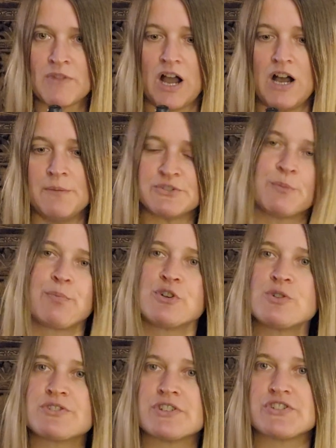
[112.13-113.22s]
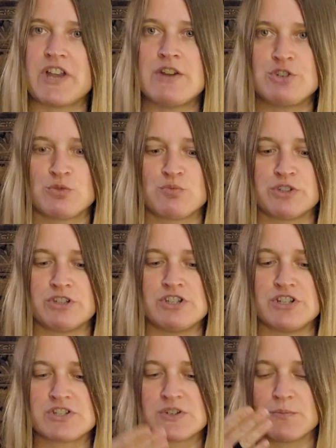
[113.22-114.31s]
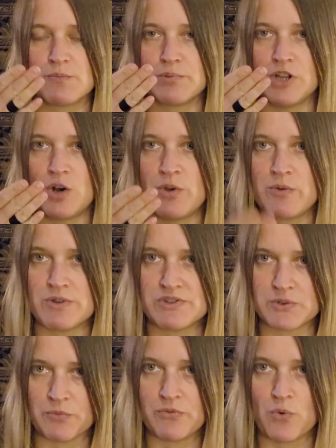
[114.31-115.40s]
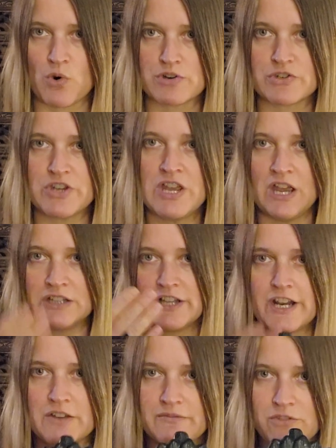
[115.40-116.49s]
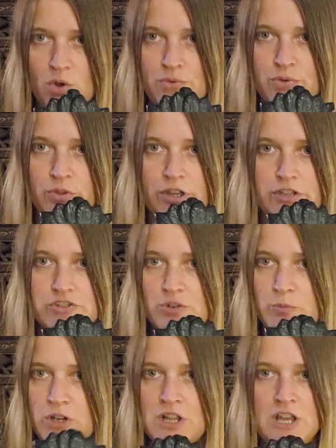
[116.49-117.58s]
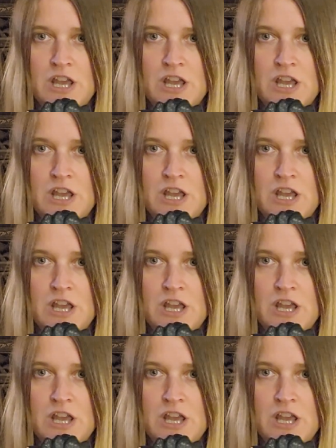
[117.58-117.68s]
To produce the sound, you're really just blowing with some force and letting it flow through the instrument,